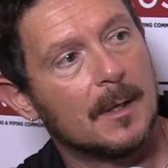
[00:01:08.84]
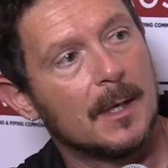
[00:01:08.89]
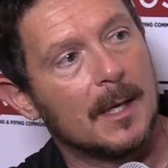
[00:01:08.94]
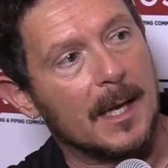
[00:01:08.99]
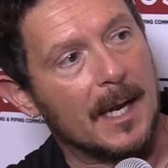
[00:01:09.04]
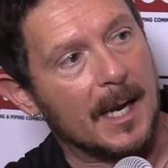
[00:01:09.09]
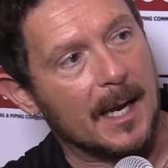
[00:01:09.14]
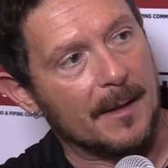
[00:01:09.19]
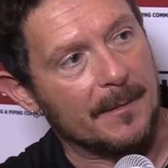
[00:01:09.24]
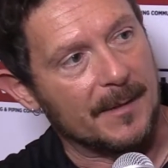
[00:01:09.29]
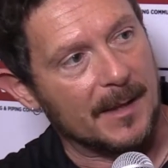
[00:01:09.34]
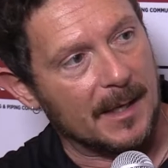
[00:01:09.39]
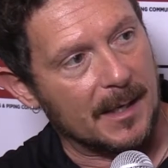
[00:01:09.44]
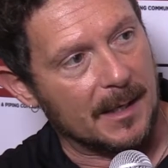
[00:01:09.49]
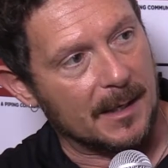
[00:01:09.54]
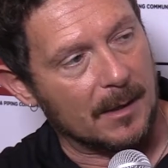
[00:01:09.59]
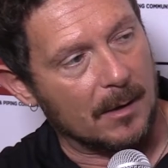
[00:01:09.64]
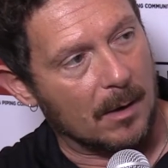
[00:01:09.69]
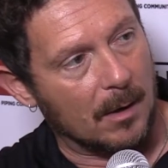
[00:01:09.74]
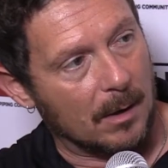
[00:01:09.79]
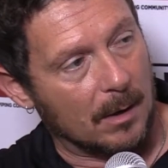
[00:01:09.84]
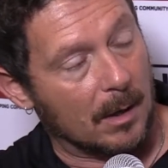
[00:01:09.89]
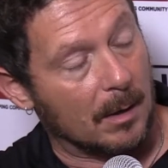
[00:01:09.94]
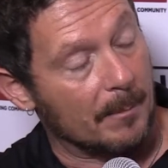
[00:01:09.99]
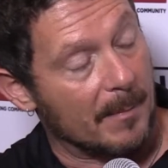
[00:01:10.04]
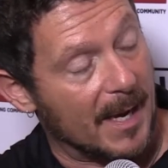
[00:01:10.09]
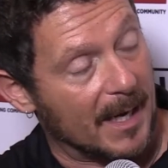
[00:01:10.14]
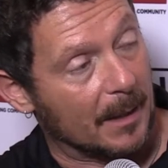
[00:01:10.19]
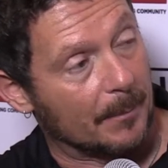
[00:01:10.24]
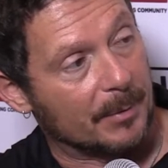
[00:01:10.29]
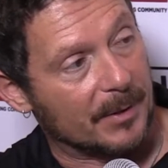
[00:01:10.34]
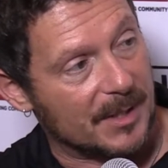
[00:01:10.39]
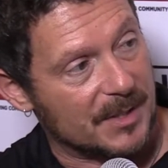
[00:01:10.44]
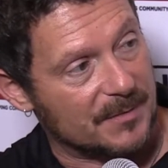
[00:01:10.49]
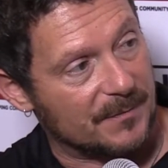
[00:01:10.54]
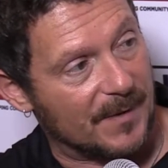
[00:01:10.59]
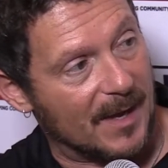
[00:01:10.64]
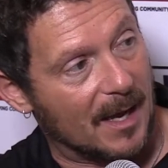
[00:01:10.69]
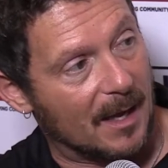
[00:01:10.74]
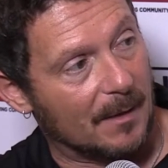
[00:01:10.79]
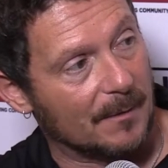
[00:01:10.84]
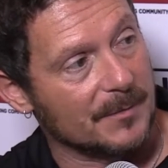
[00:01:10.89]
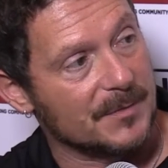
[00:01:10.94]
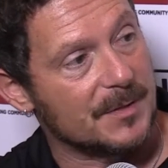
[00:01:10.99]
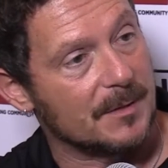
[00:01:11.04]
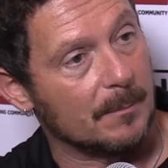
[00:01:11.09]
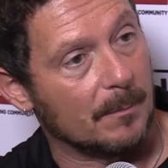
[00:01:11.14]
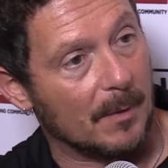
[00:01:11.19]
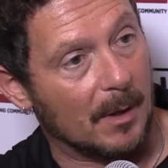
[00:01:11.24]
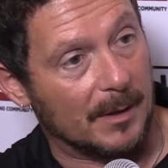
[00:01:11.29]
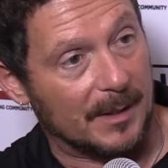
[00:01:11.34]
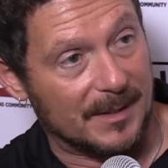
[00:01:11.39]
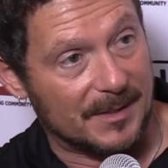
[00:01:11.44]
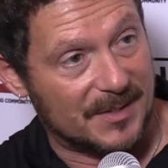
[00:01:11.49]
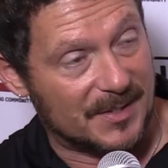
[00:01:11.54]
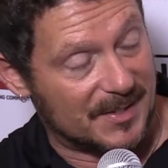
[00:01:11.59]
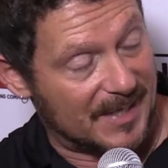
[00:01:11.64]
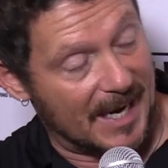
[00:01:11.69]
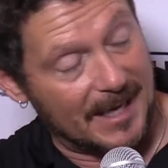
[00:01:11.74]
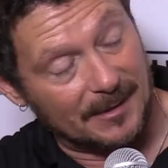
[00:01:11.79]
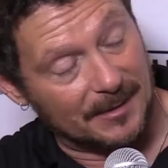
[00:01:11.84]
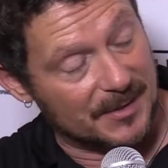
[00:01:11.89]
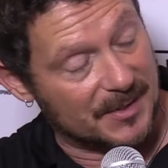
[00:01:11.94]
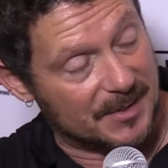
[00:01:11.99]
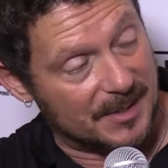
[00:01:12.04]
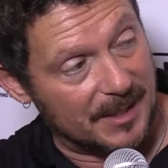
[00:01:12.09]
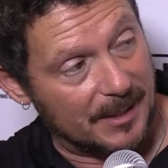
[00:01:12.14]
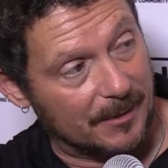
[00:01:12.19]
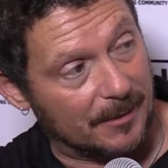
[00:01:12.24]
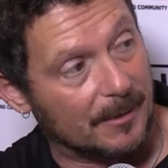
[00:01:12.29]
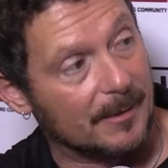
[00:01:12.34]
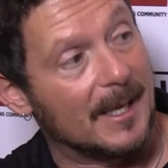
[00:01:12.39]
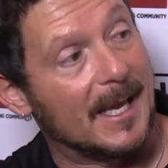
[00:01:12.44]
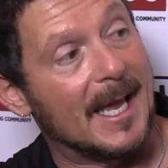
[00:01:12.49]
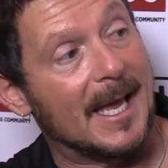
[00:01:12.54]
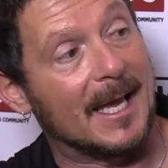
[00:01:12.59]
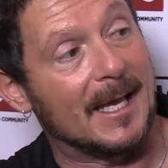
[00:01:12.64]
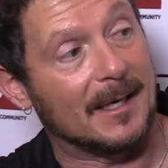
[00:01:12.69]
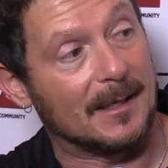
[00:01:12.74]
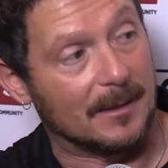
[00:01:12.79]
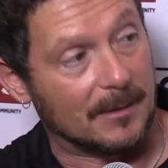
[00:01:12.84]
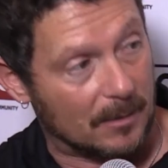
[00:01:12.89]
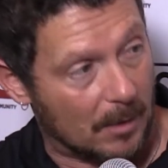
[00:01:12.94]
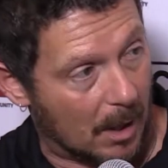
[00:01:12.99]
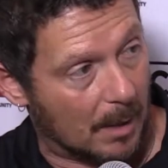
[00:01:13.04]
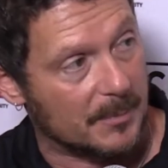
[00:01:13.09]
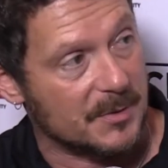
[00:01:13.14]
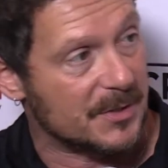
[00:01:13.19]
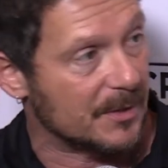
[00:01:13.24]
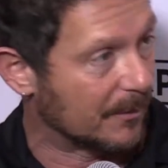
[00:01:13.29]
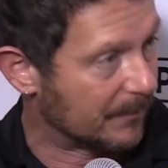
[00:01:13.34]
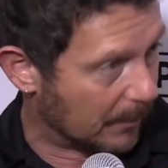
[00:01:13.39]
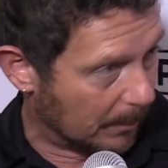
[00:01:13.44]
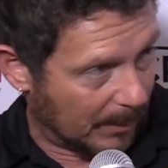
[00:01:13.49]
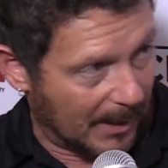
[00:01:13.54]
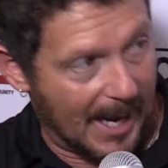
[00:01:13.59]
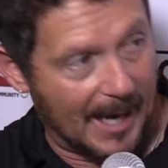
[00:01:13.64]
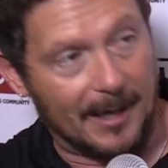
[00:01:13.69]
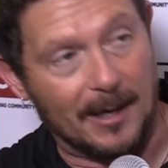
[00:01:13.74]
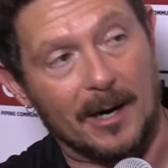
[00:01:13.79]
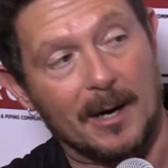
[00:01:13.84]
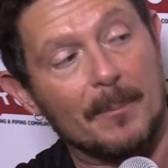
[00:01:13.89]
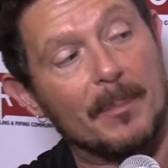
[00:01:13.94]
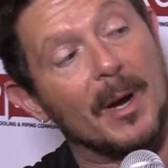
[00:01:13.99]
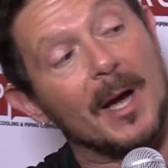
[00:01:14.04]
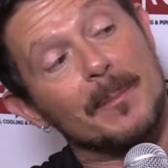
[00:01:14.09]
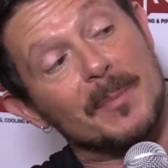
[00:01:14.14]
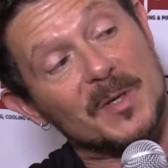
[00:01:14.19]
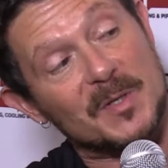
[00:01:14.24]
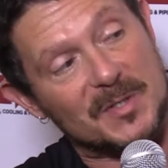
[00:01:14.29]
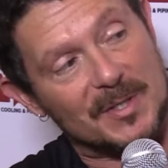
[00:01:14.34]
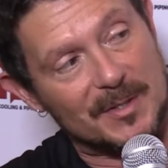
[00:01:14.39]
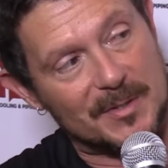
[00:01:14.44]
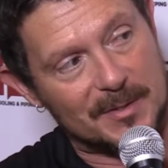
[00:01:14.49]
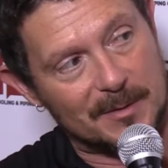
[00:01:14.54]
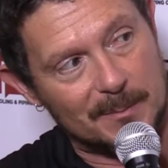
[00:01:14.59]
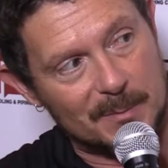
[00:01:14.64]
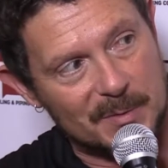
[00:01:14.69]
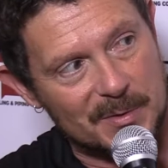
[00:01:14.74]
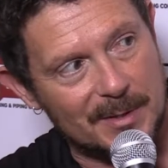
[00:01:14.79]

And then on our mega press valves in stainless steel and in carbon steel for black iron piping systems.